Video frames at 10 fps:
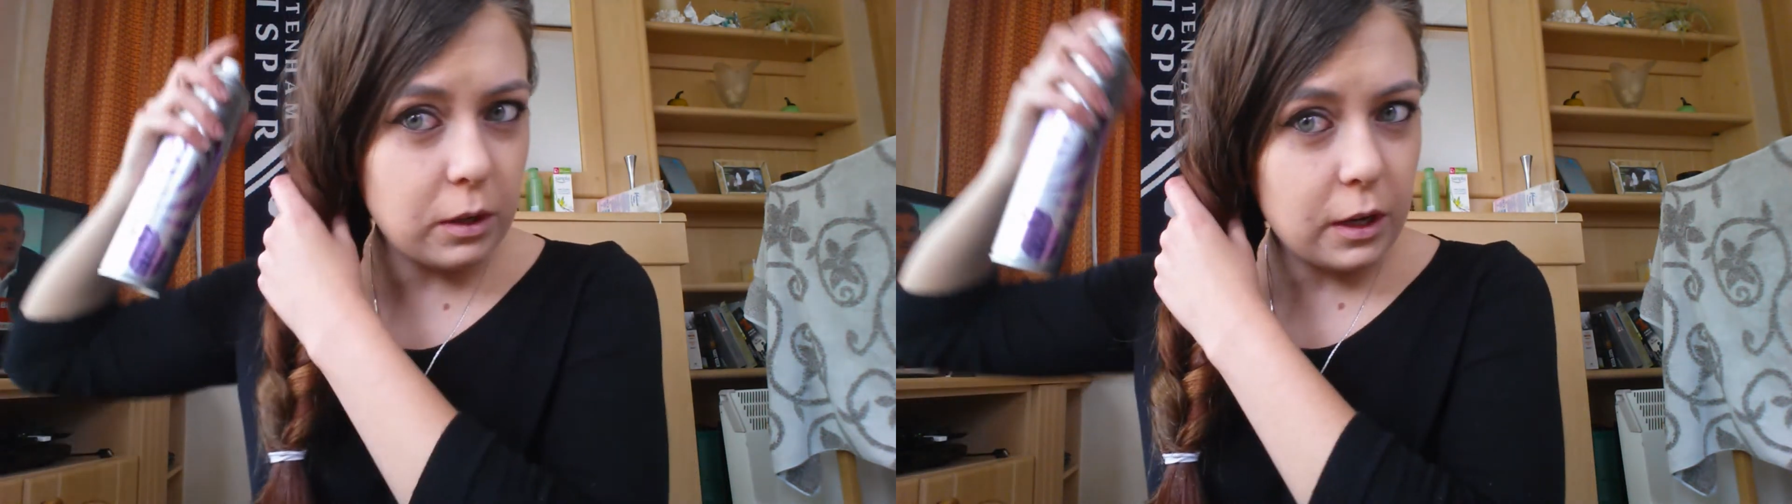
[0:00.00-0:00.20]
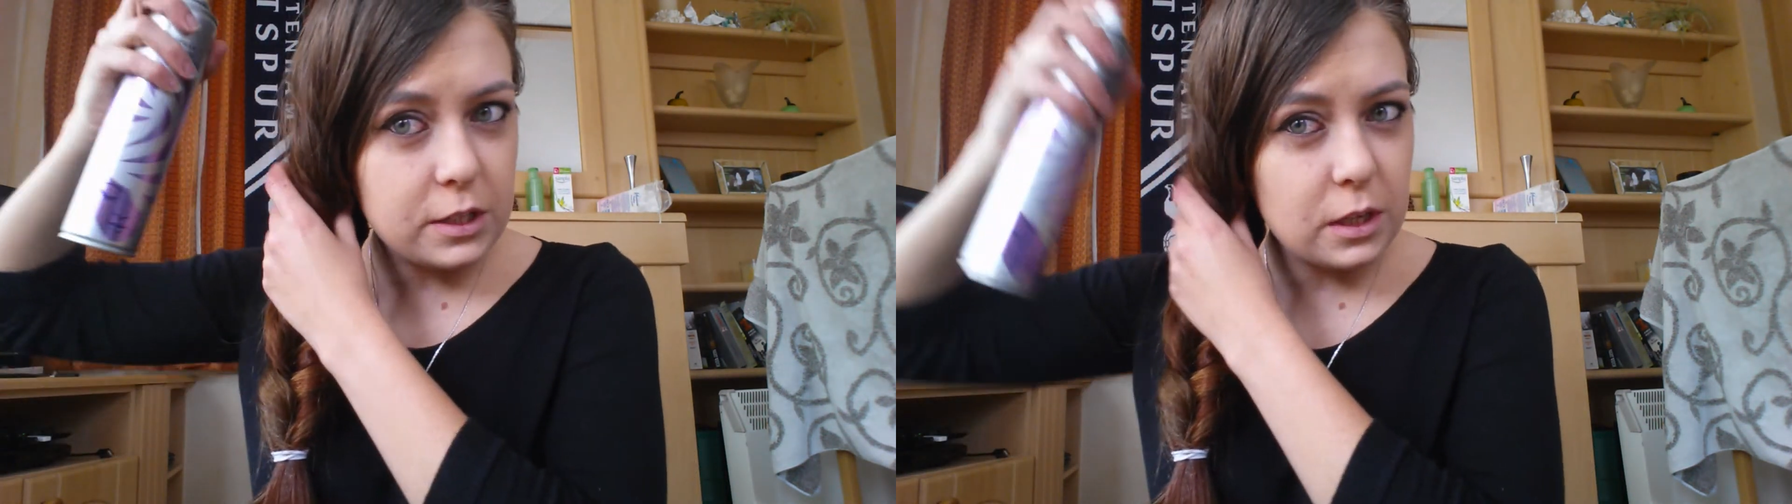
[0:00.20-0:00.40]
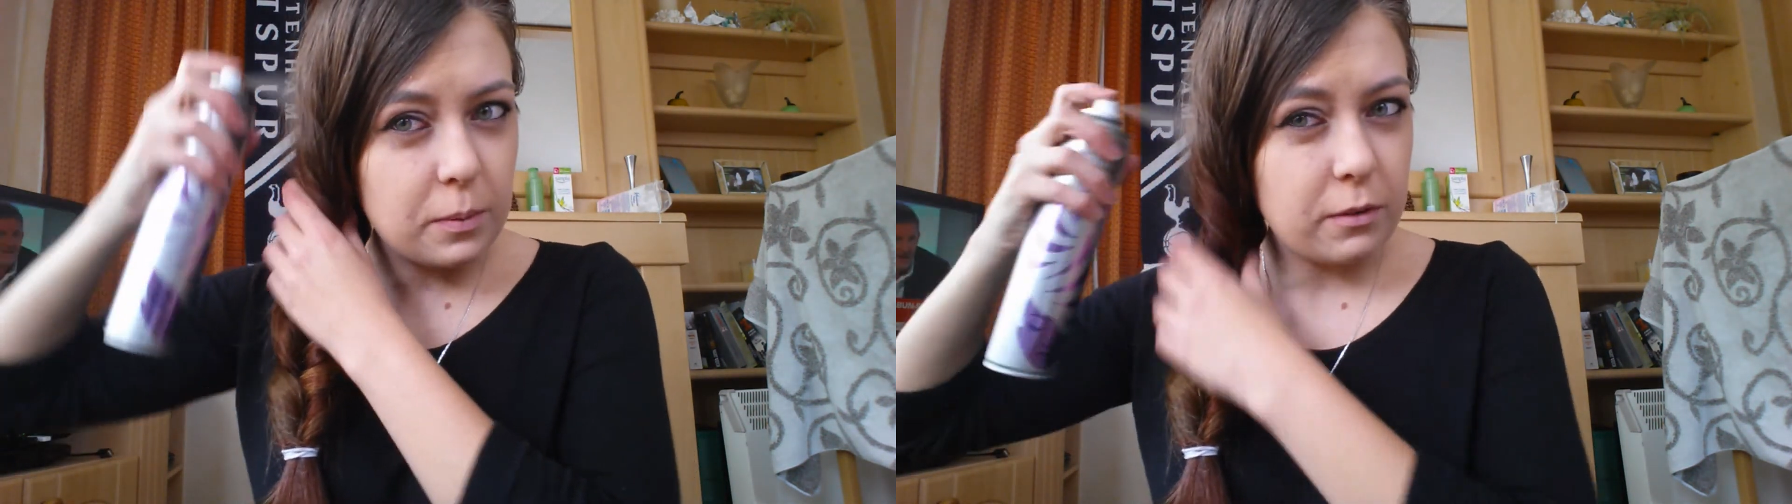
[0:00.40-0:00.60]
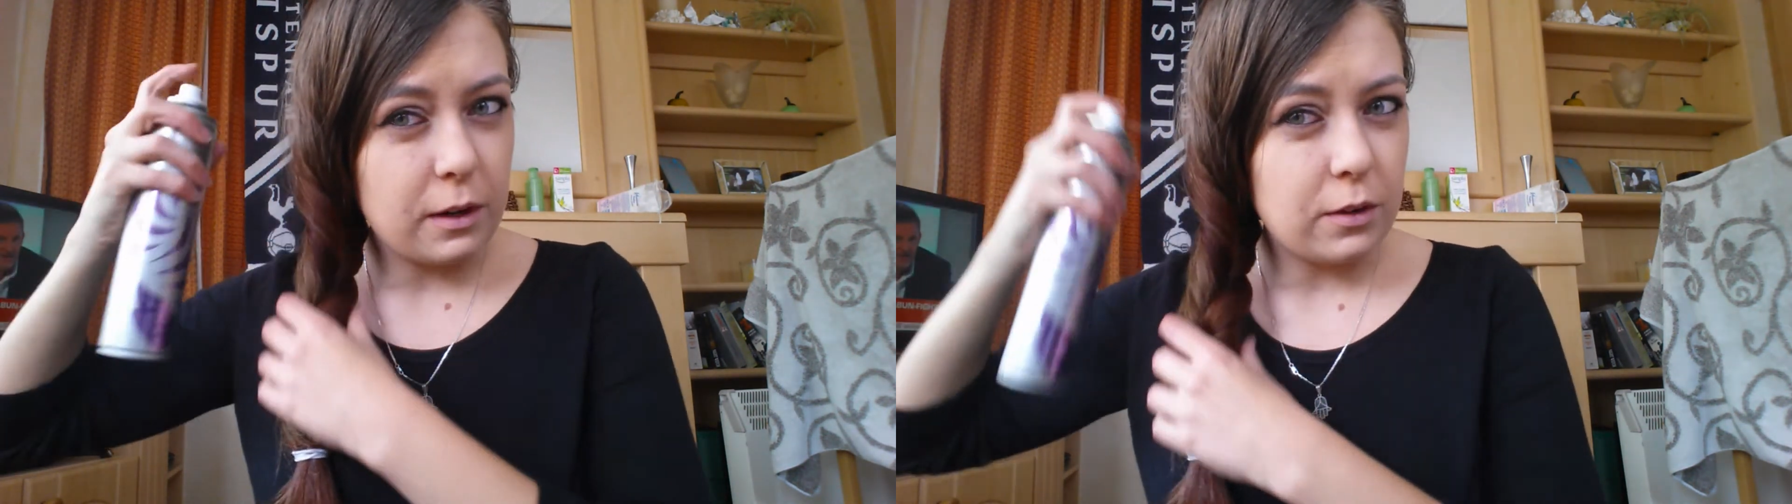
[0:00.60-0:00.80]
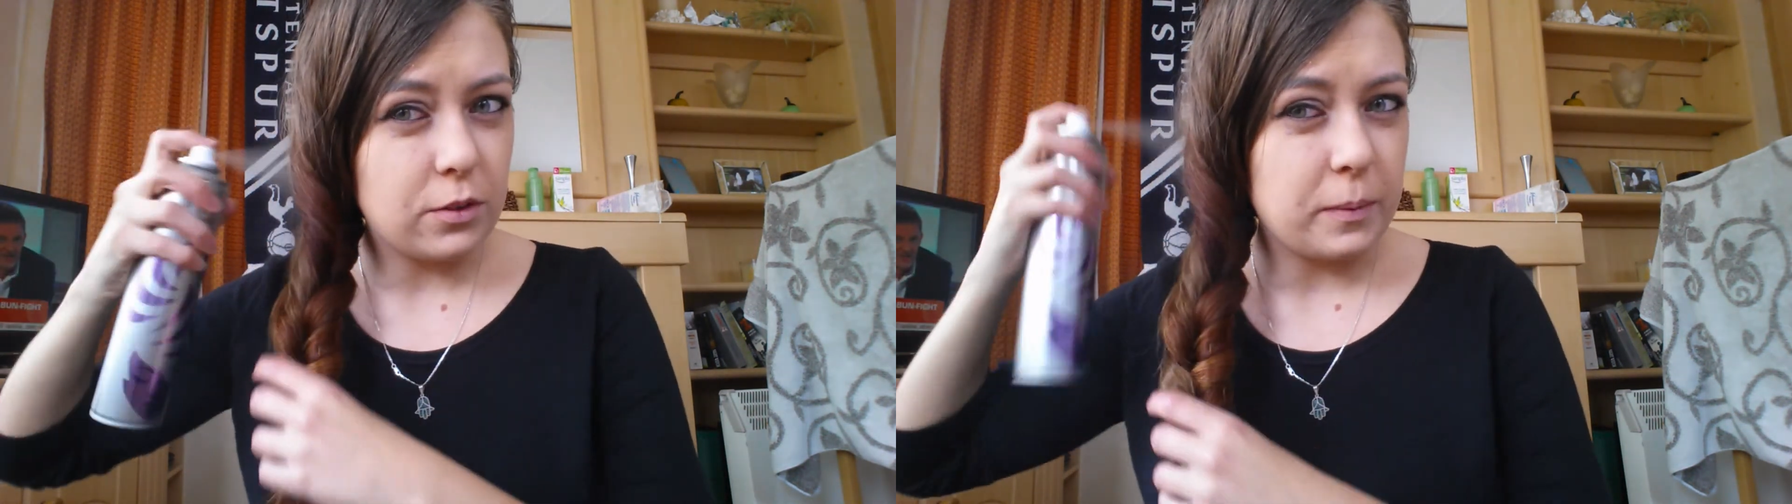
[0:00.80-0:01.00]
light up
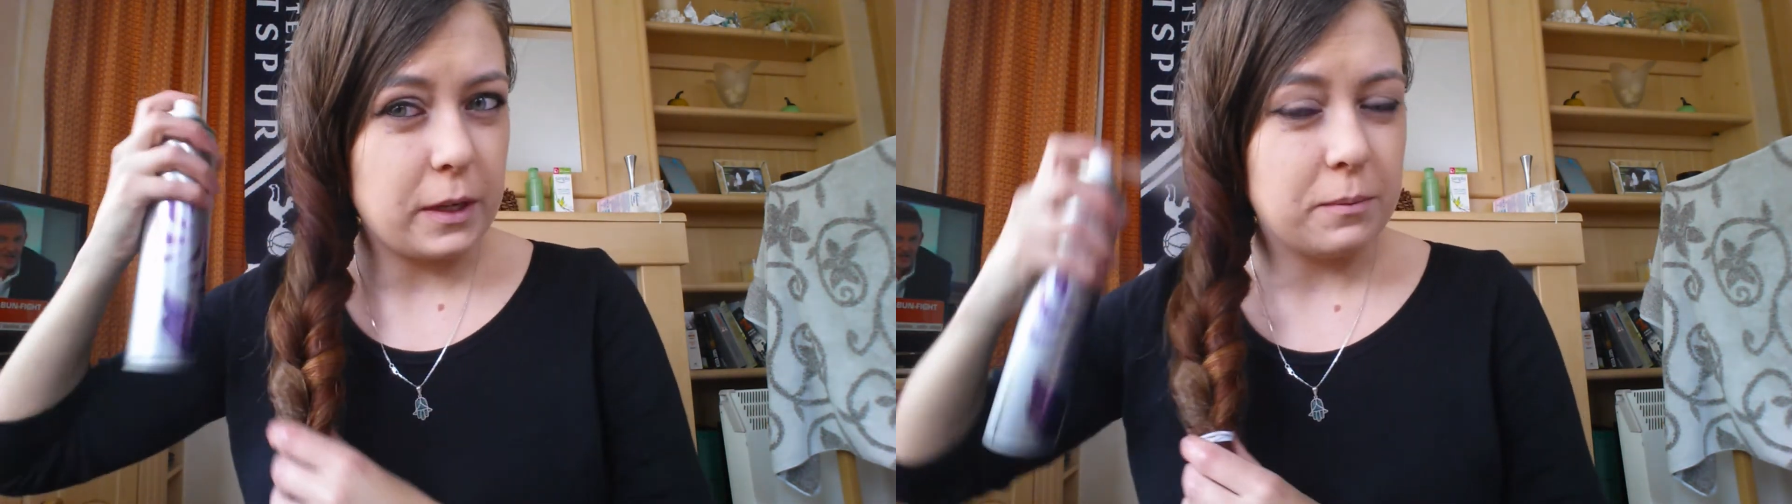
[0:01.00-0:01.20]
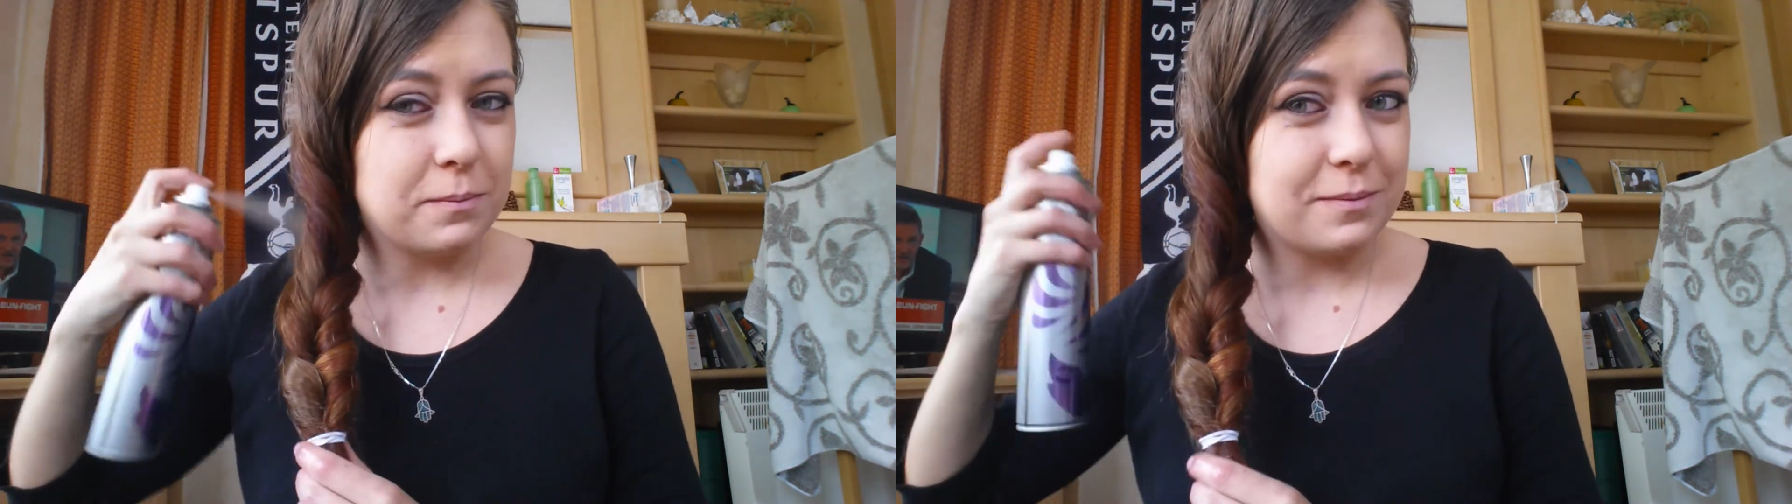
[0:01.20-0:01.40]
around me.